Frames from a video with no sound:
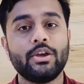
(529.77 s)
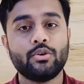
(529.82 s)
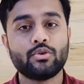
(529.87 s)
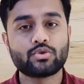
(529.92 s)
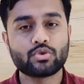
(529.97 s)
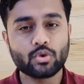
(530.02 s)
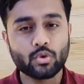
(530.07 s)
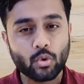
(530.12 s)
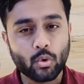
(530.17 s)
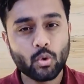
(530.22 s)

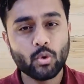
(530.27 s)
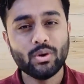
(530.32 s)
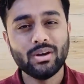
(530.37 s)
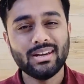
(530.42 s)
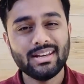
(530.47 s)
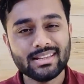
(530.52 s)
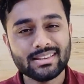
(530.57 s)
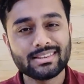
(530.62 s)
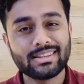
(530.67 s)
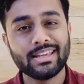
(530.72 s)
You should
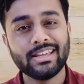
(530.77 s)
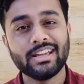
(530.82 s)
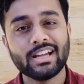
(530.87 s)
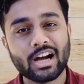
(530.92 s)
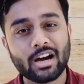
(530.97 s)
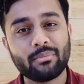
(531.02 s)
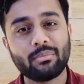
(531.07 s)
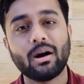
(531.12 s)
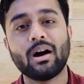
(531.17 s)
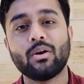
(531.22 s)
only think
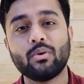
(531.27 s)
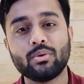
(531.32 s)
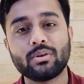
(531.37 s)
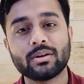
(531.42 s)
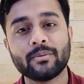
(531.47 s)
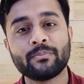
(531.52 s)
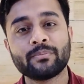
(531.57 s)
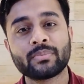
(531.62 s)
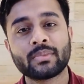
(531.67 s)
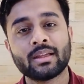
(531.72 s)

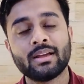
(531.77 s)
about